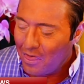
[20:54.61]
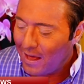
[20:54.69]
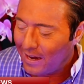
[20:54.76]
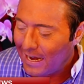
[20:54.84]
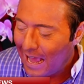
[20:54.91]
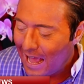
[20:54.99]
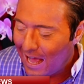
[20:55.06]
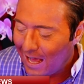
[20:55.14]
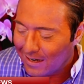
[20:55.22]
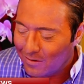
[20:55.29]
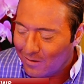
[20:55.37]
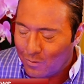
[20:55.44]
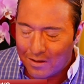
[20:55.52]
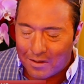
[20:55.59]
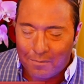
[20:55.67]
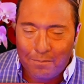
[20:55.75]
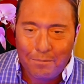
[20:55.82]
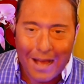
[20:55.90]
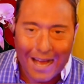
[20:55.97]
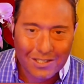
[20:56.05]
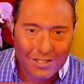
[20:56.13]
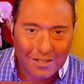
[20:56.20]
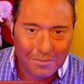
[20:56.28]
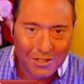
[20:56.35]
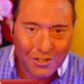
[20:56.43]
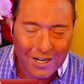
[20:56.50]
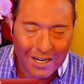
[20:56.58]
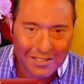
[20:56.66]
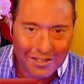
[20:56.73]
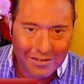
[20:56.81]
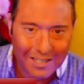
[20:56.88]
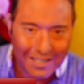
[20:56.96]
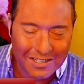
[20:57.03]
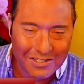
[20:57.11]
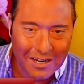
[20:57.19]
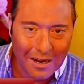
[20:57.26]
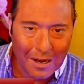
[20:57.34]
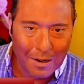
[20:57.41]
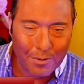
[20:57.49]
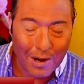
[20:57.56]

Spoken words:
Then N, one of the best stimulus checks there is.